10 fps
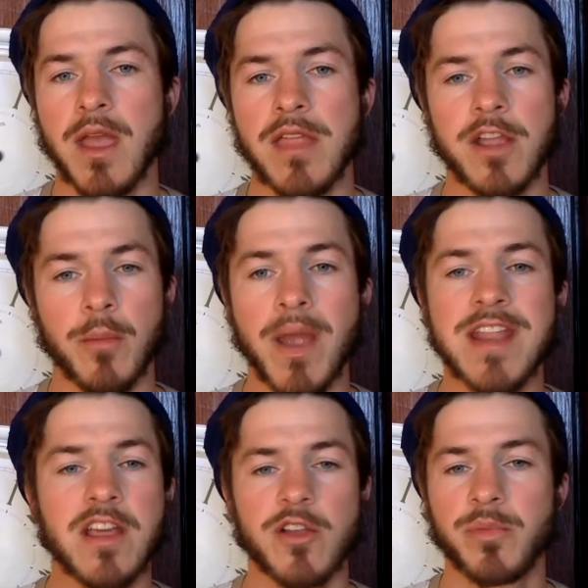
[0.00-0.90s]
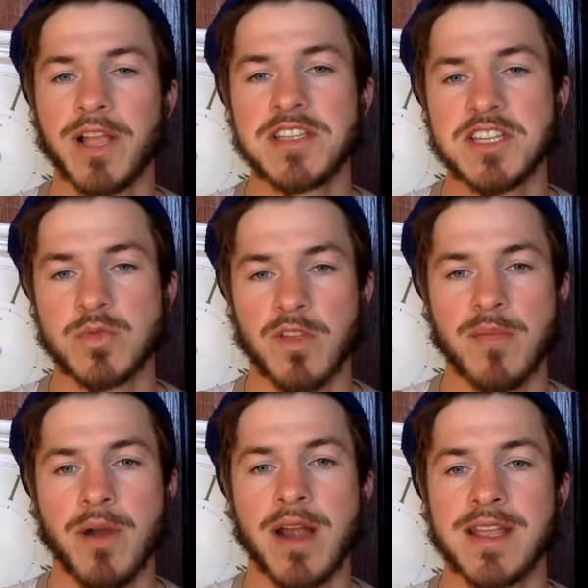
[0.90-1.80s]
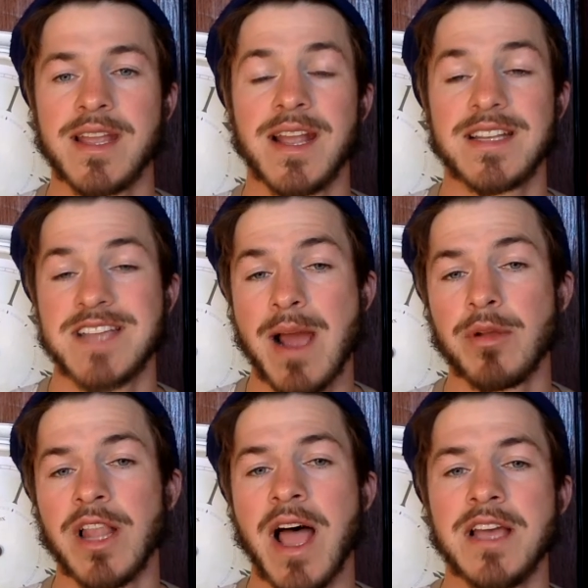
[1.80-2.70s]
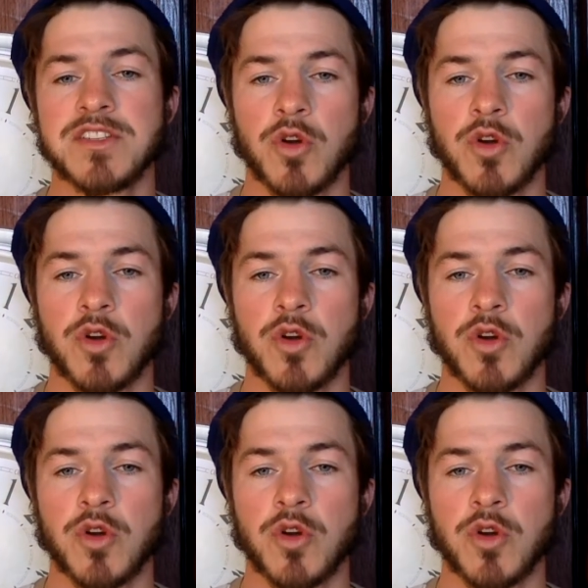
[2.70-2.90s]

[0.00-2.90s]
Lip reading: There are many other places where the body can catabolize